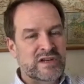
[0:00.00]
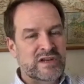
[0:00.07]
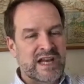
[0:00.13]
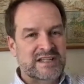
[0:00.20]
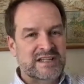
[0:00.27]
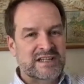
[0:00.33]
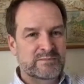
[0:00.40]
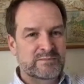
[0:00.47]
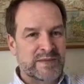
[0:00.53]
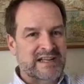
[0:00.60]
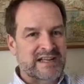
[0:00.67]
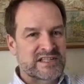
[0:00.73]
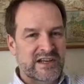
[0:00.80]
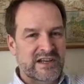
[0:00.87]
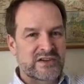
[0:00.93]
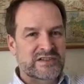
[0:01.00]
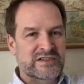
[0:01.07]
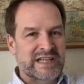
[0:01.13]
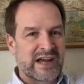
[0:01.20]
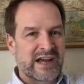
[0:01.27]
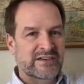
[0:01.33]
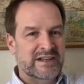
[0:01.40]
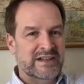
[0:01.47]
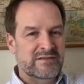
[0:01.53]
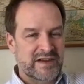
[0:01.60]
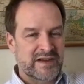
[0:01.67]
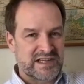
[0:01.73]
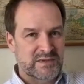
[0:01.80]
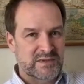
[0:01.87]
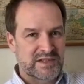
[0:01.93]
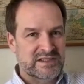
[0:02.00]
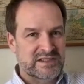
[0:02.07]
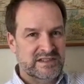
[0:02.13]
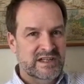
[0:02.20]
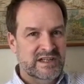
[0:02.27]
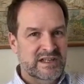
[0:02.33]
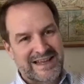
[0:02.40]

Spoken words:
get a big slowdown in investment,